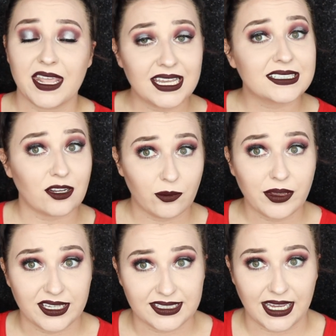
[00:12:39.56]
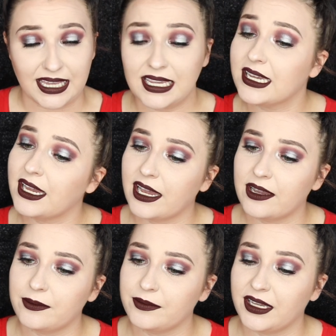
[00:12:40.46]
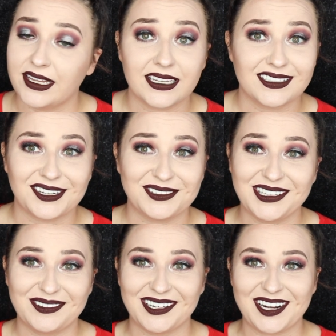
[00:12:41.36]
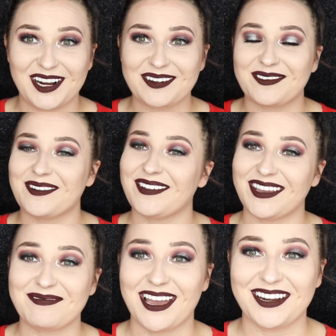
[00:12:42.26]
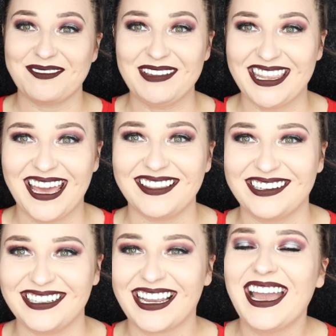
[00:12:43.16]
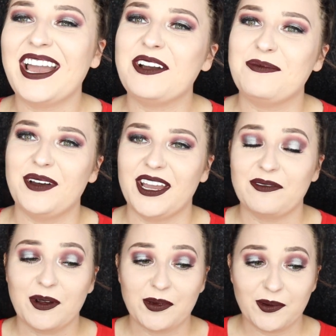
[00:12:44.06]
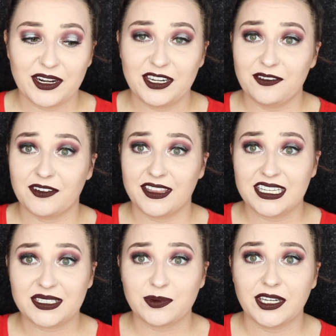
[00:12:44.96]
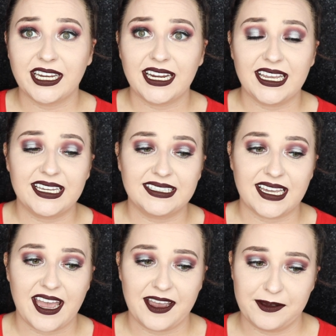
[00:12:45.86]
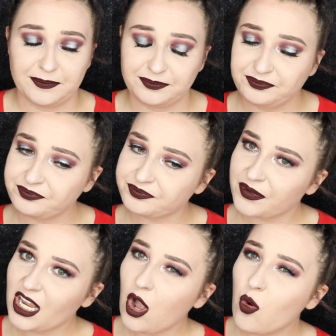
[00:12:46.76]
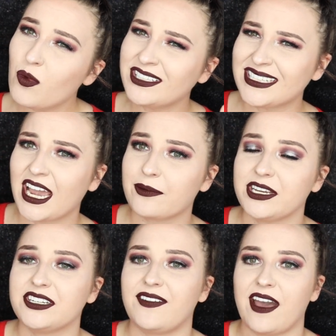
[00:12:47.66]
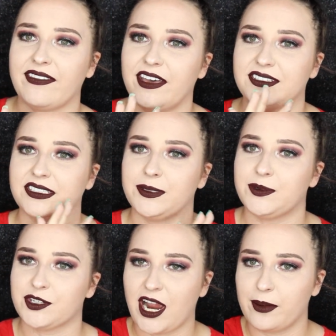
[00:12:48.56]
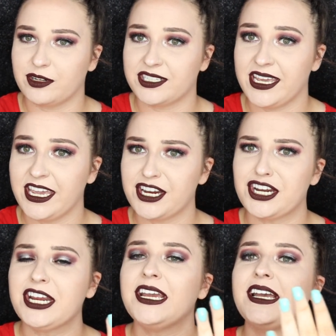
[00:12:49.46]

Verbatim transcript: it's going to be a second, um, unless y'all really work hard for me. It might not be that long, but what we want to do for this one is, um, once I reach five thousand subscribers here,